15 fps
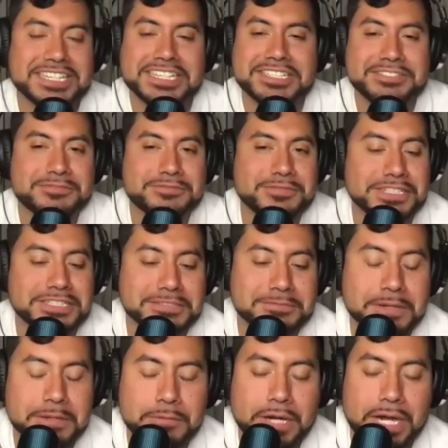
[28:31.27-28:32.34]
You funny,
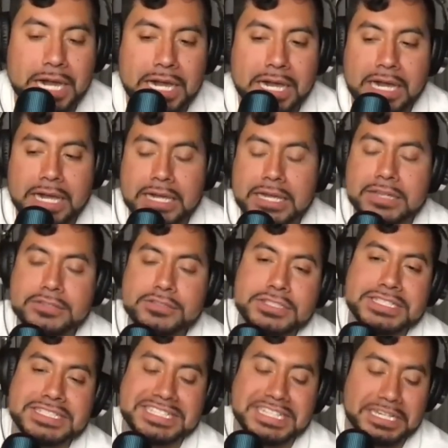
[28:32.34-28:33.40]
man. But I
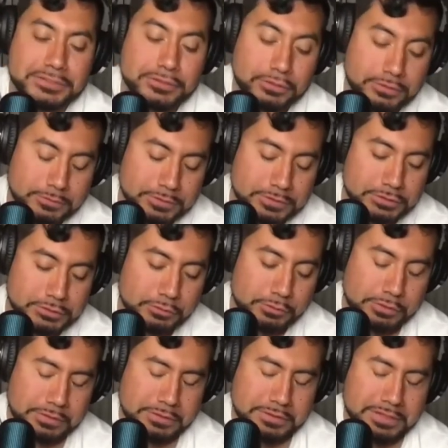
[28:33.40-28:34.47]
thought of a
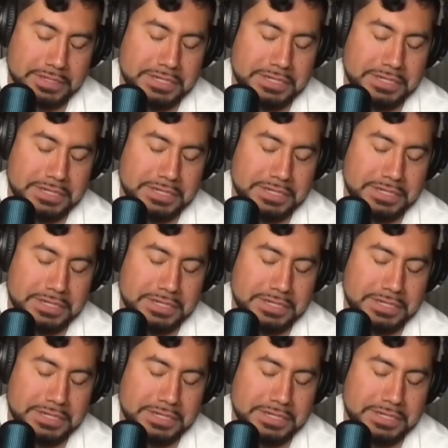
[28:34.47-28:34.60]
story